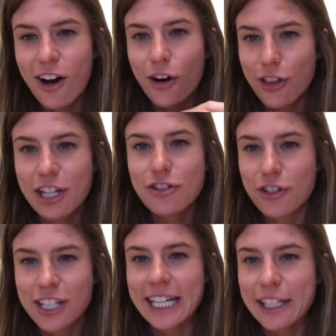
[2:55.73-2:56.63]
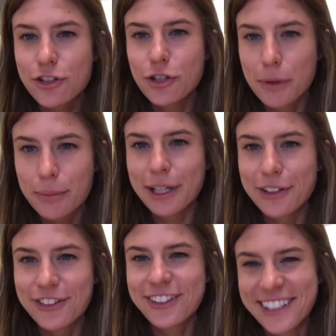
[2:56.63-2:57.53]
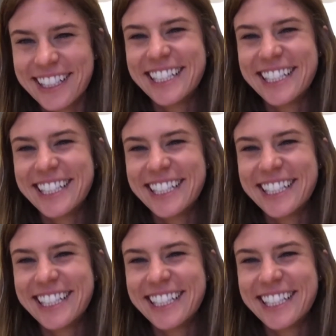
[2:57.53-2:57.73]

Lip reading: are they just getting super pissed?